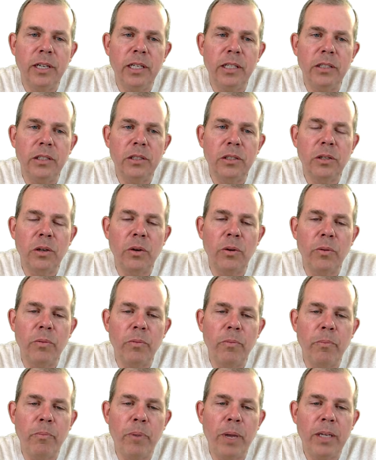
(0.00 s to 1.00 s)
And so
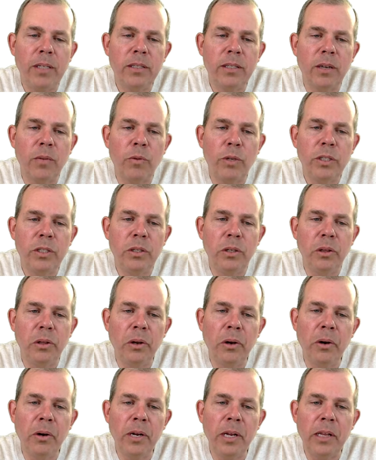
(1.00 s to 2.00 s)
based on what you
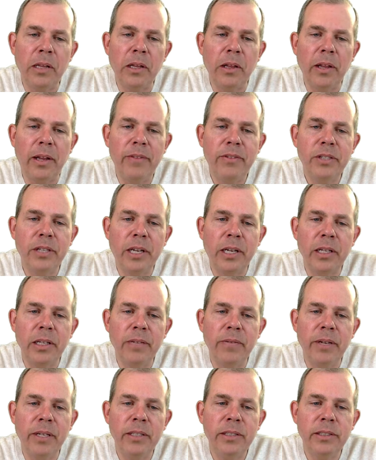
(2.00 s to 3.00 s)
learn in the
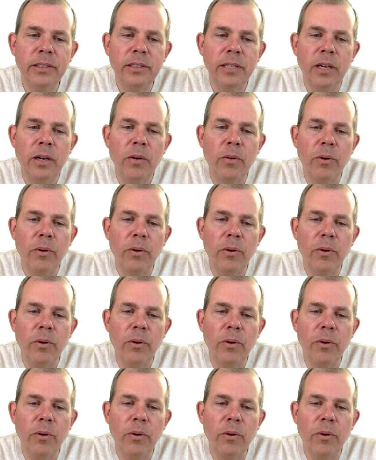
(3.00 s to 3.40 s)
lifecycle events,